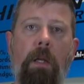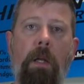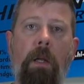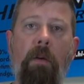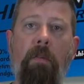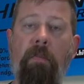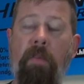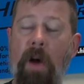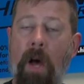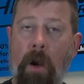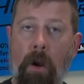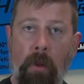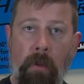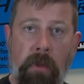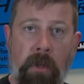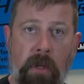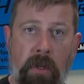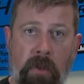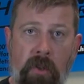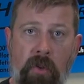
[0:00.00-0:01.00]
Follow
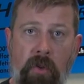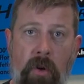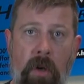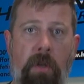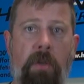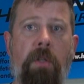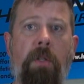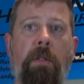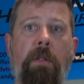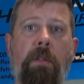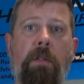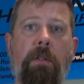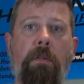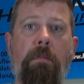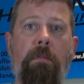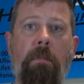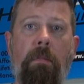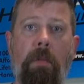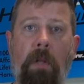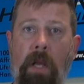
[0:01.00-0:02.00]
the instructions
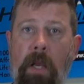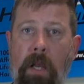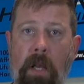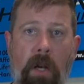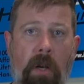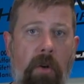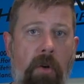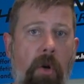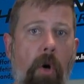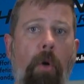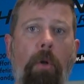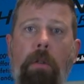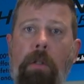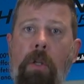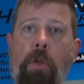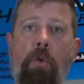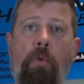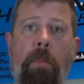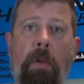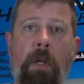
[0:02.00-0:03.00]
like an adult
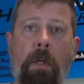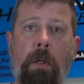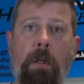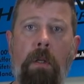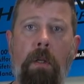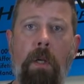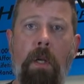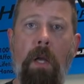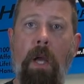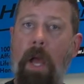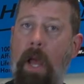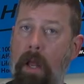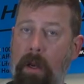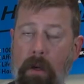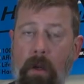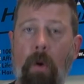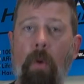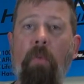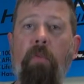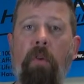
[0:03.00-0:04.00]
human
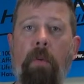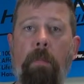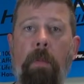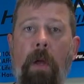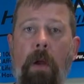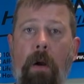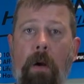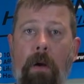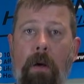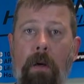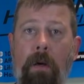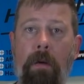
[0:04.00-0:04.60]
and go from there.